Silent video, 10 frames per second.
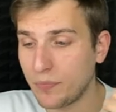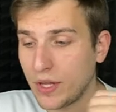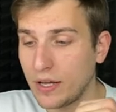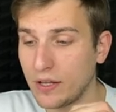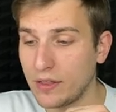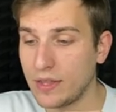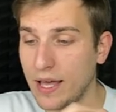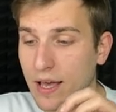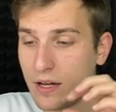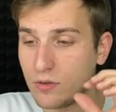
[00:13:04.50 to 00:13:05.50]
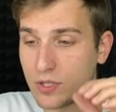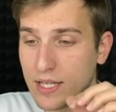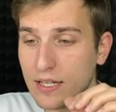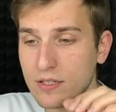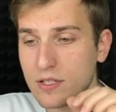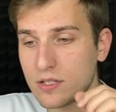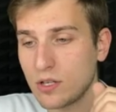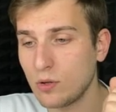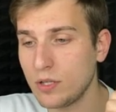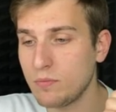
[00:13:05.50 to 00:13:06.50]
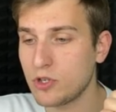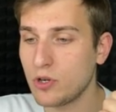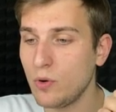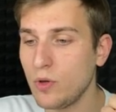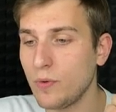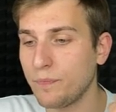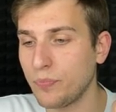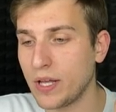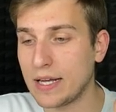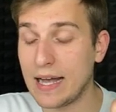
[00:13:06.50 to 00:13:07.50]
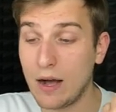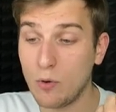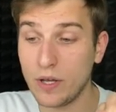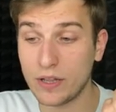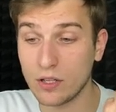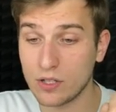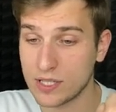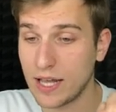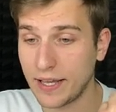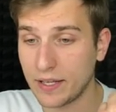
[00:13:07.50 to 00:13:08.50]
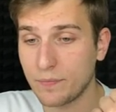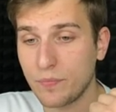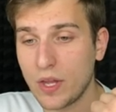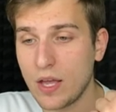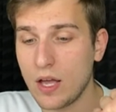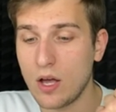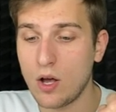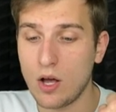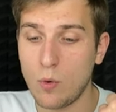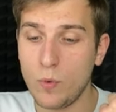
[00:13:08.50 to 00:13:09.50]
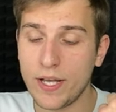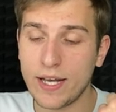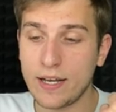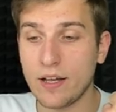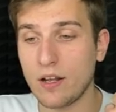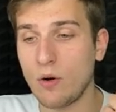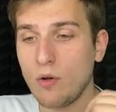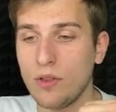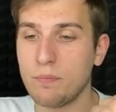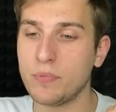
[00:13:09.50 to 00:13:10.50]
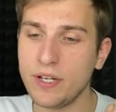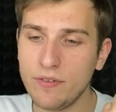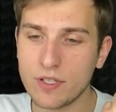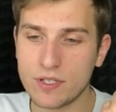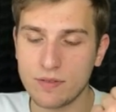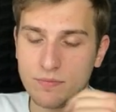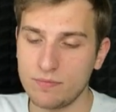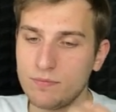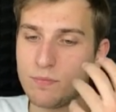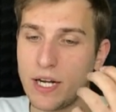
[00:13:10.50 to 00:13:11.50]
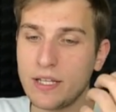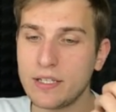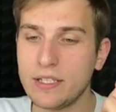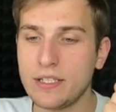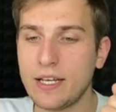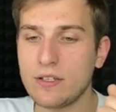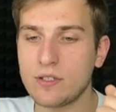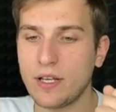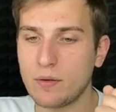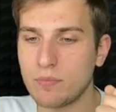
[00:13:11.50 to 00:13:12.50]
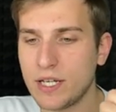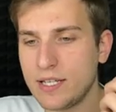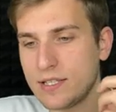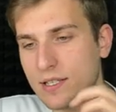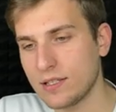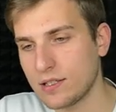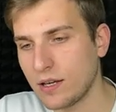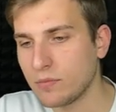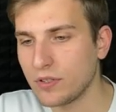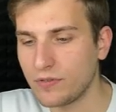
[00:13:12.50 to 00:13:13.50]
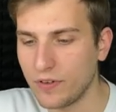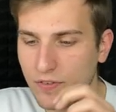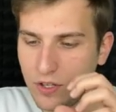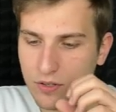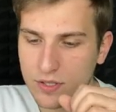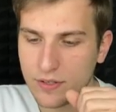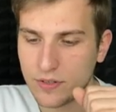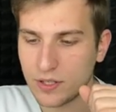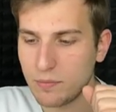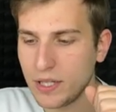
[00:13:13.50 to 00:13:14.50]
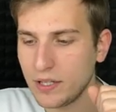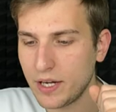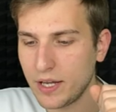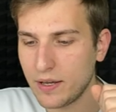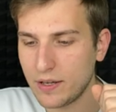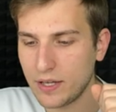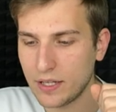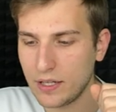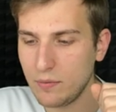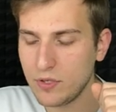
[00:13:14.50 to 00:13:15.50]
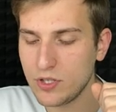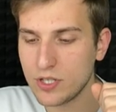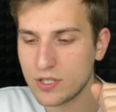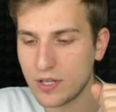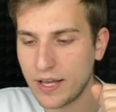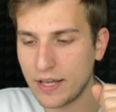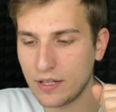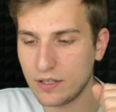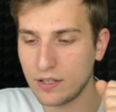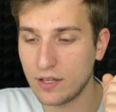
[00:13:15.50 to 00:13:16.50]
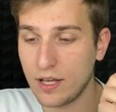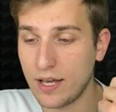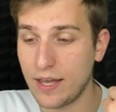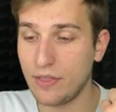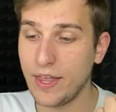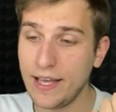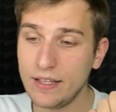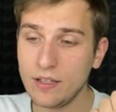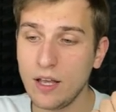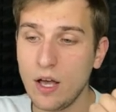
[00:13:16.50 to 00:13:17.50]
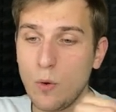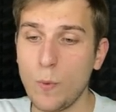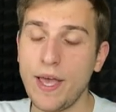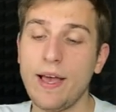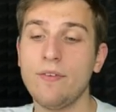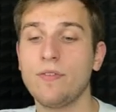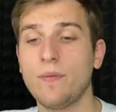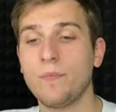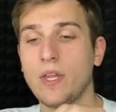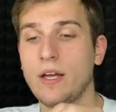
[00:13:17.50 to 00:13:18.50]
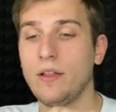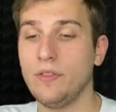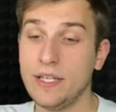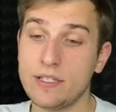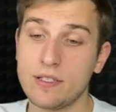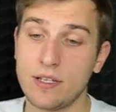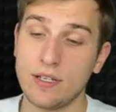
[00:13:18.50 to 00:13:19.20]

the results, so let me show you how it looks like. We got all the previous product details like prices, number of reviews, availability, and images, and at the end we have this